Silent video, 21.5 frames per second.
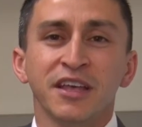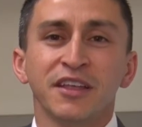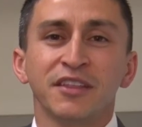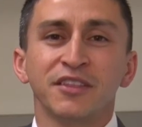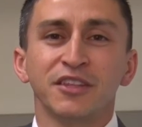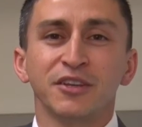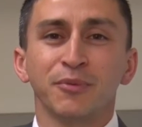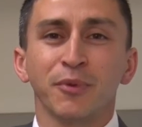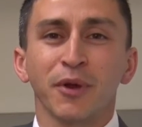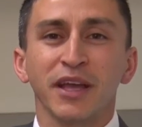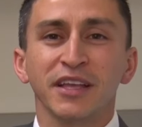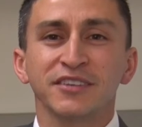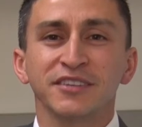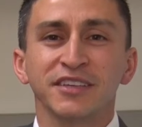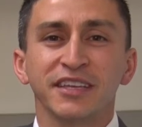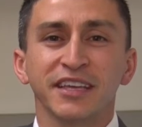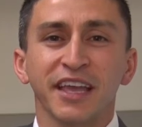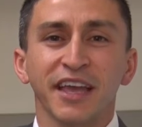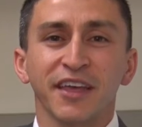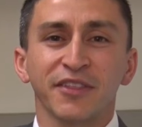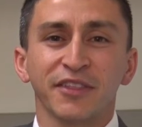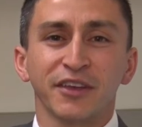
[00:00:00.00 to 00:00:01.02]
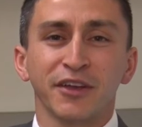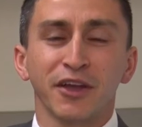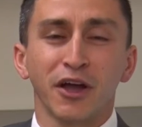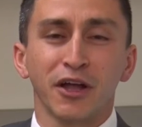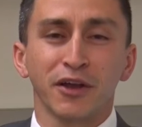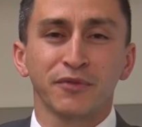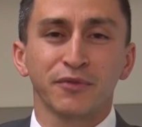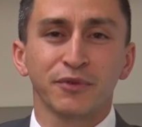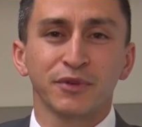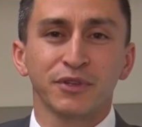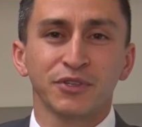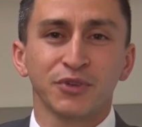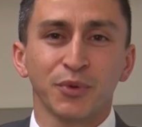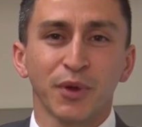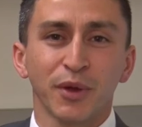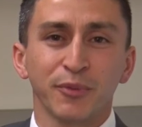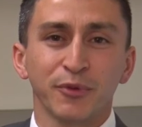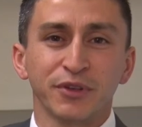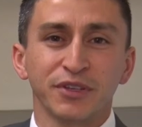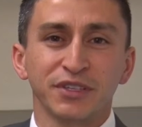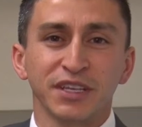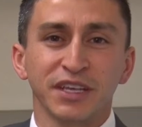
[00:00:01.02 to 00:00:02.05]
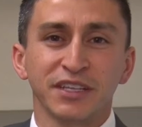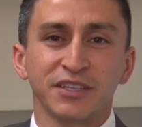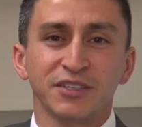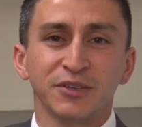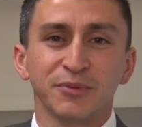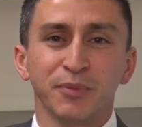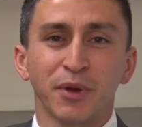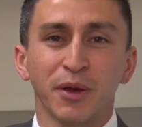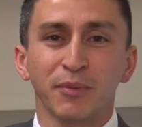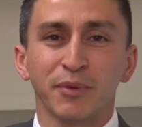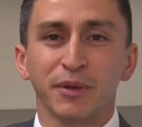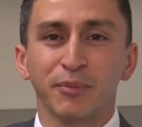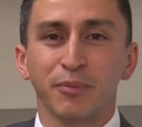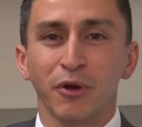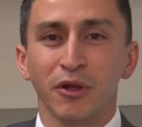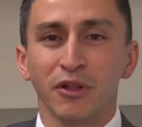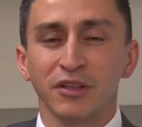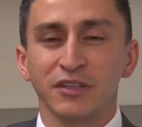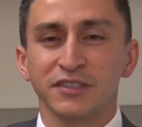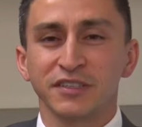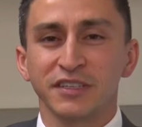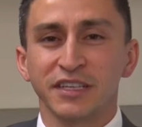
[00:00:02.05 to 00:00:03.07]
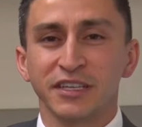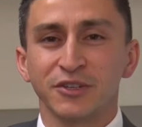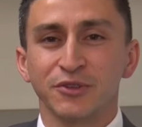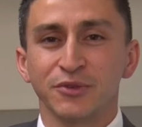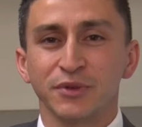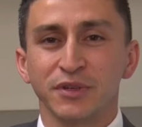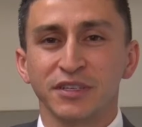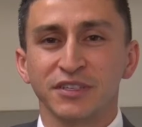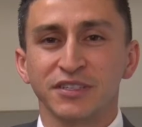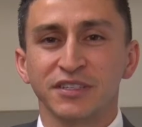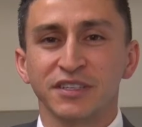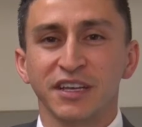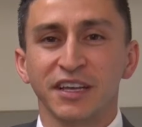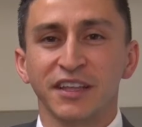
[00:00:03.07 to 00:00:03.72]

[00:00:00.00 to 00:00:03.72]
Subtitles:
The Nebraska Catholic Conference represents the public policy interests